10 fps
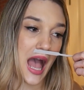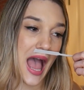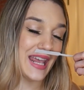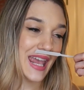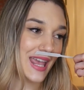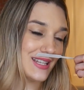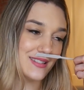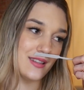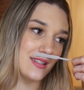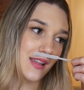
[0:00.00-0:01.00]
I can't
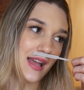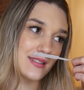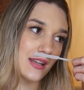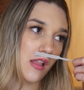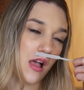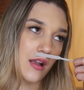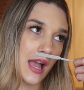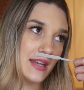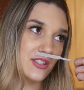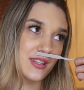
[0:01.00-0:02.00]
see this lasting long.
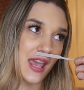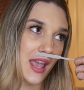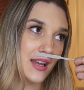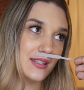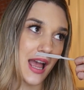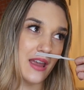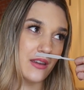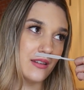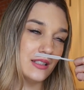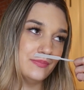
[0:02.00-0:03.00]
I just can't.
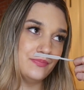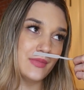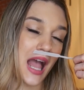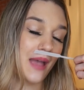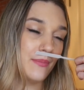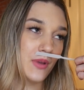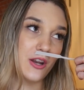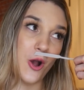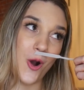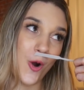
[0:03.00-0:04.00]
I'm
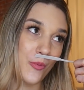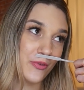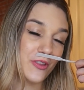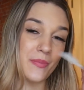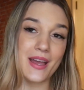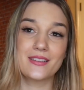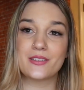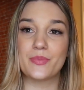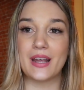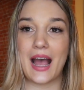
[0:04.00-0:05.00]
gonna hope for the
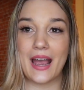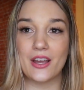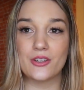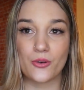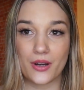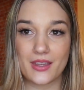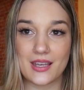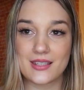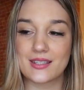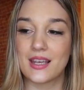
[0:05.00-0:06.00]
best, but I adore
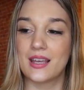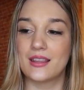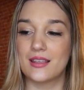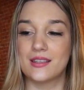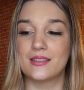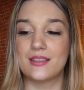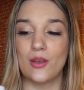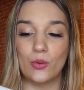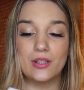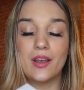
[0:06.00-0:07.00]
this. This is the
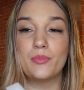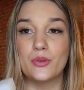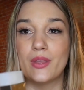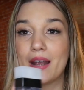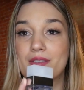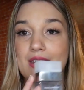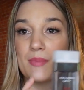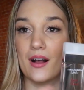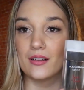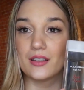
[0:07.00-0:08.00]
only light blue that I've
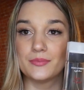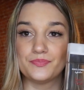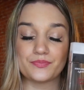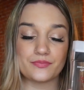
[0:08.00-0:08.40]
smelled